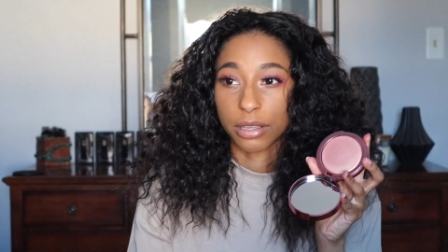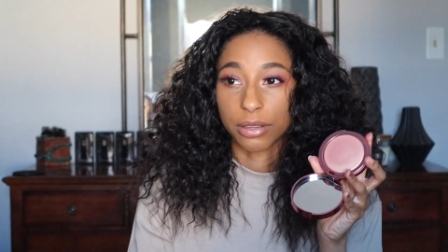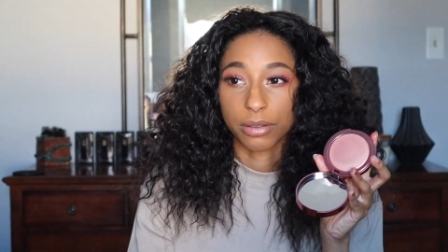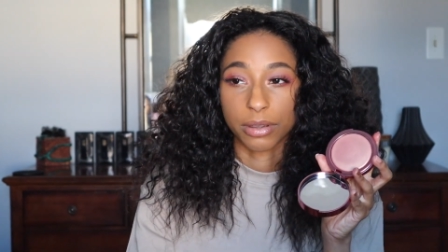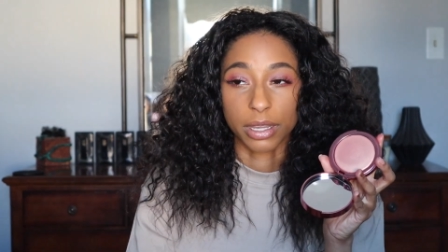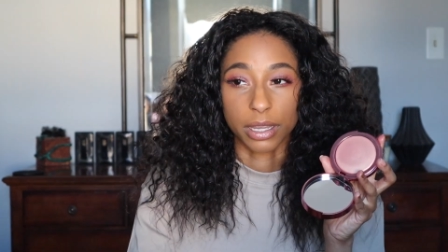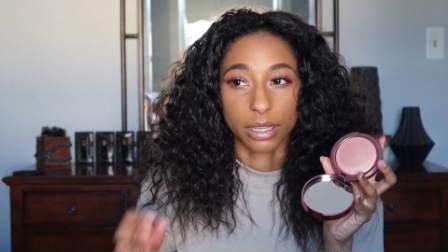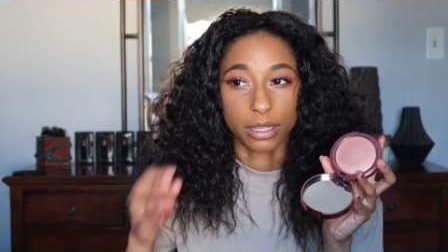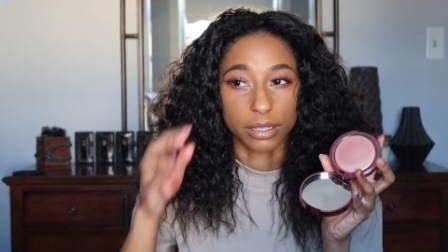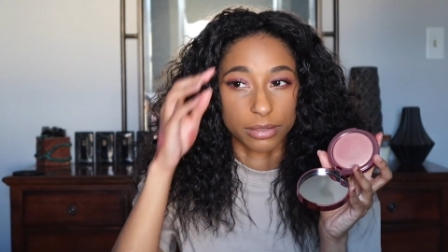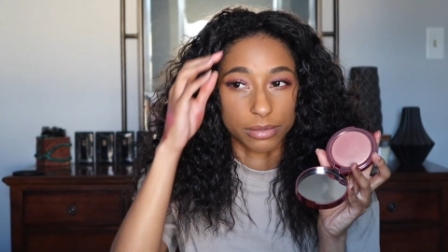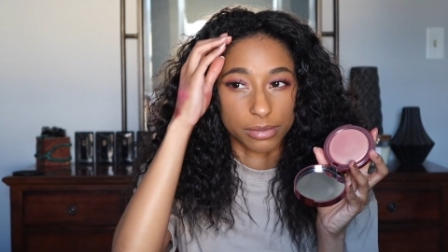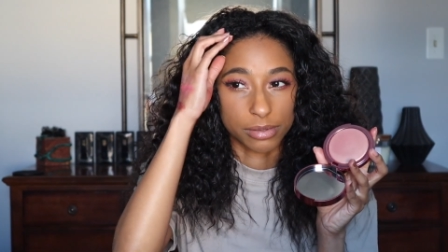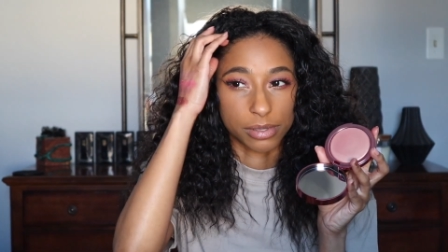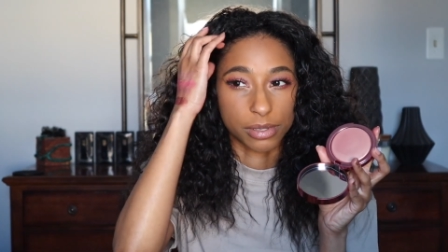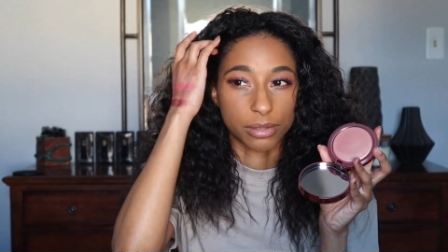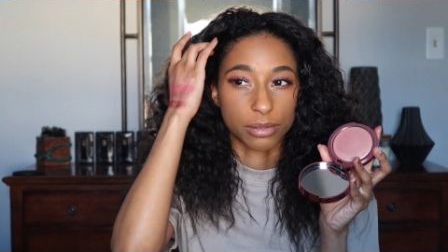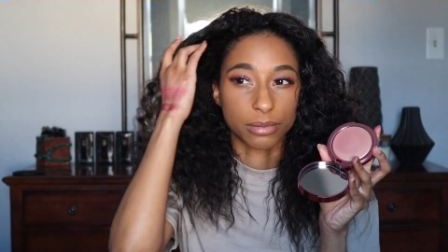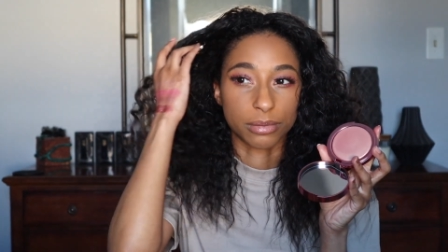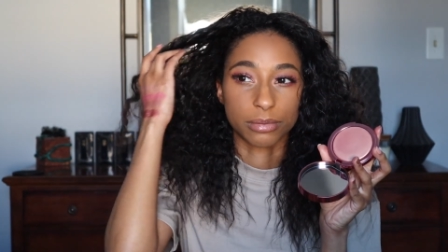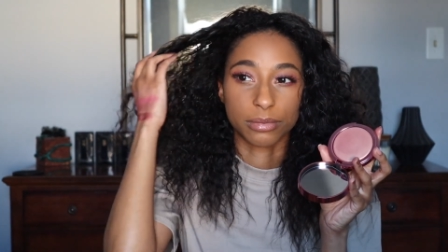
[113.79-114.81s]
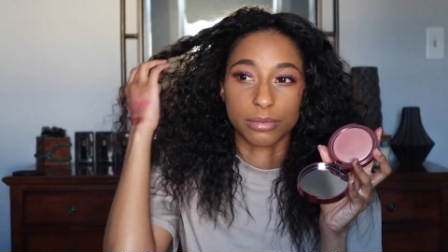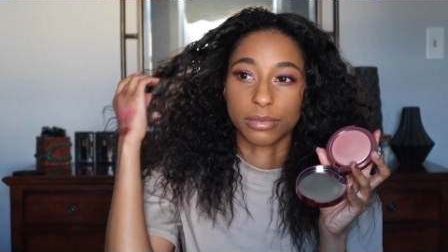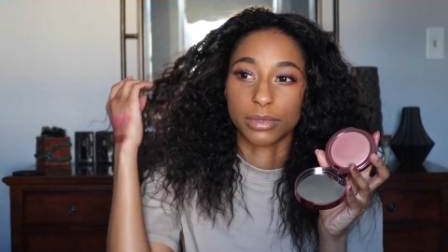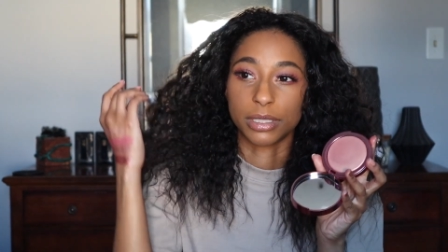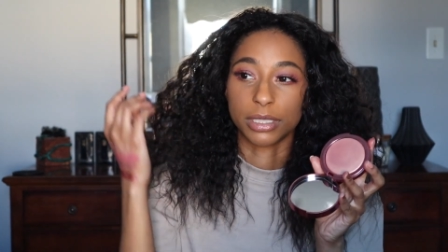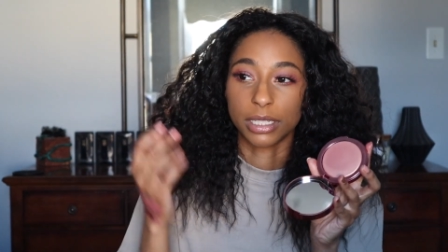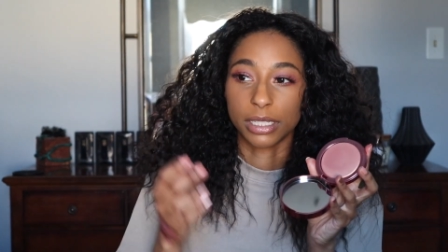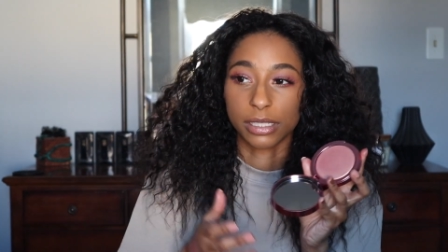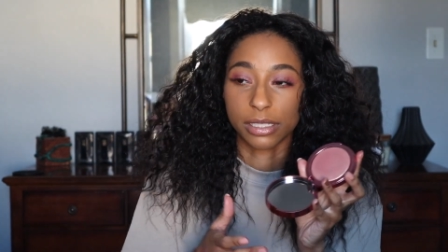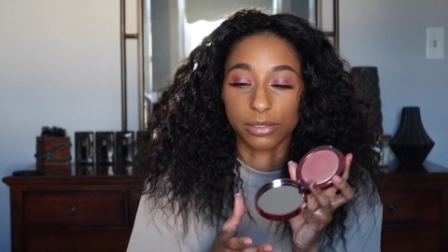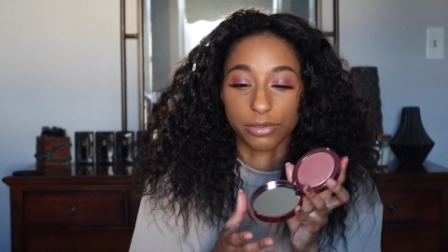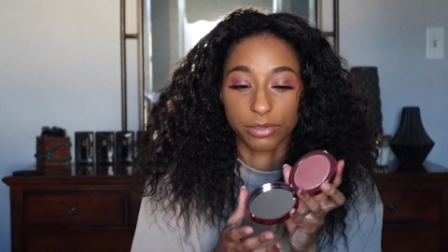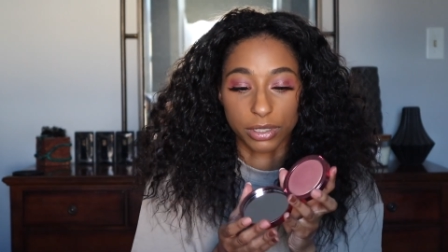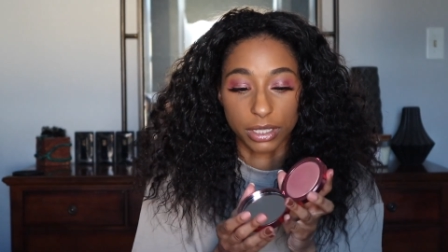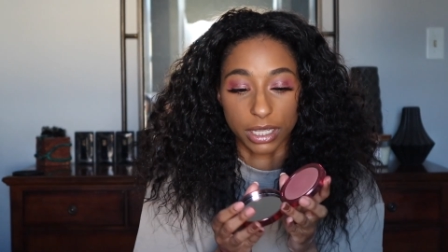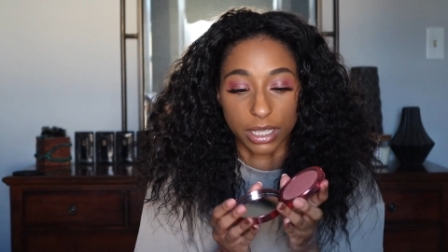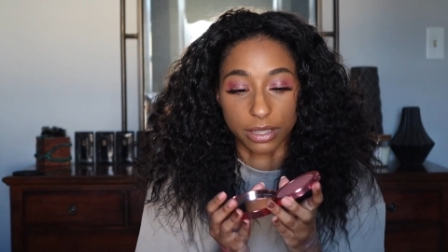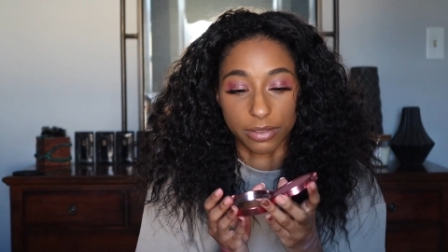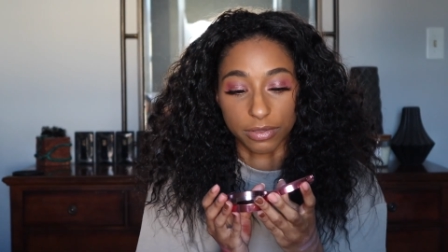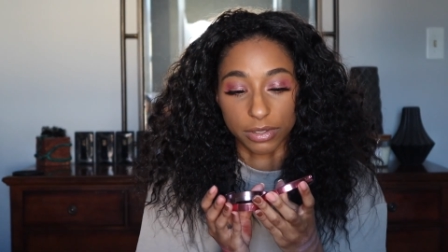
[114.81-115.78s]
Okay, so it doesn't
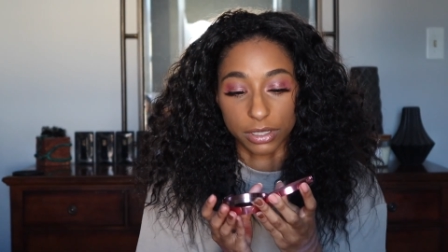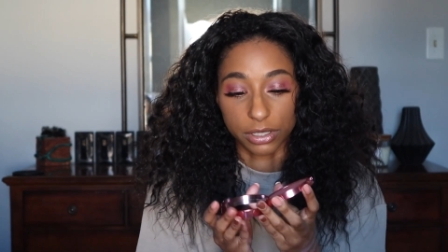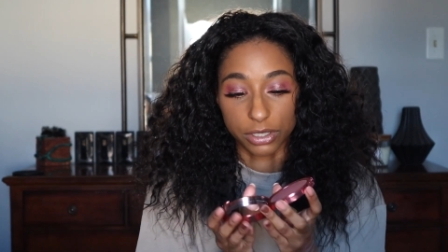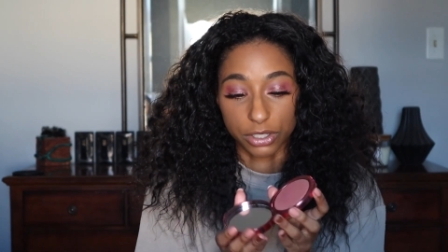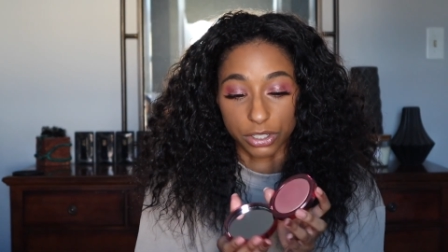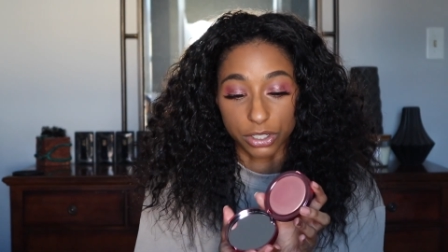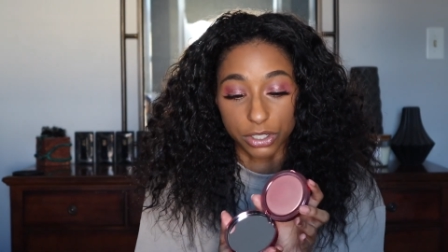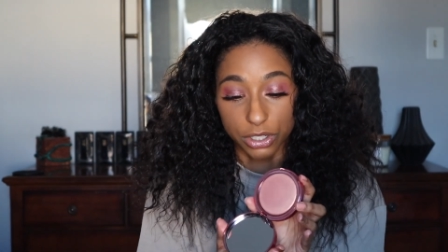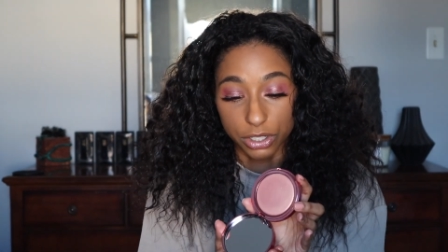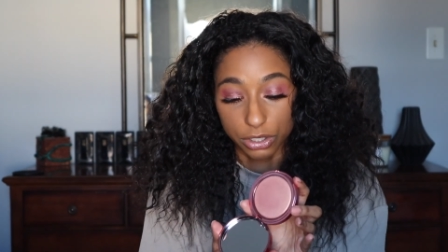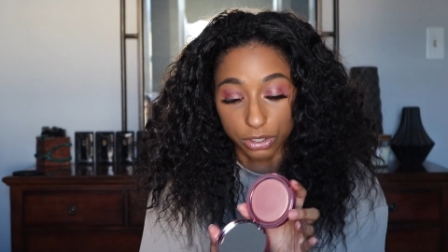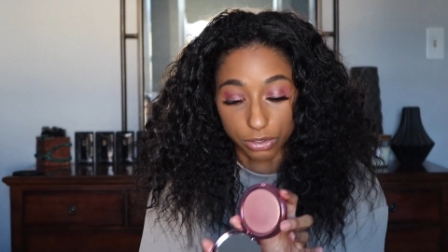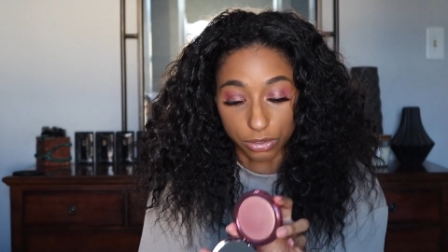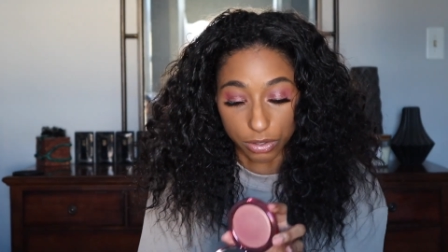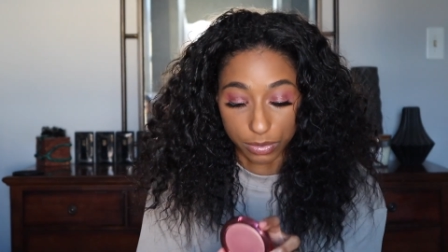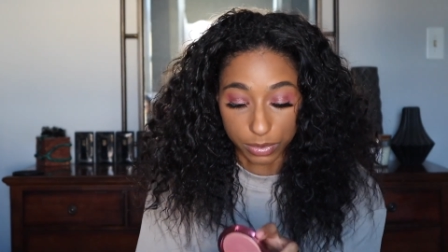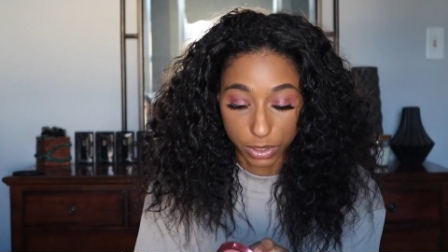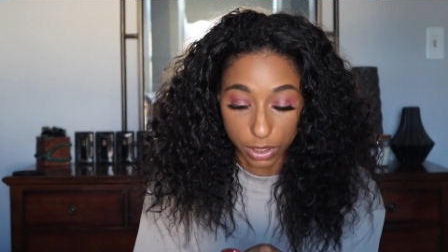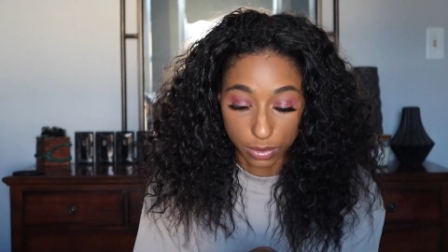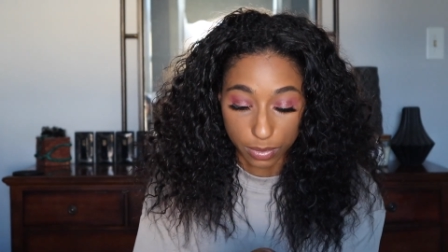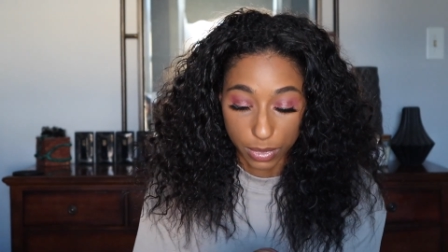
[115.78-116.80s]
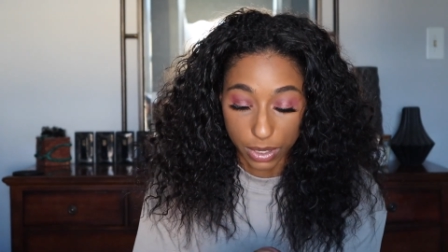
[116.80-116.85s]
really give a description,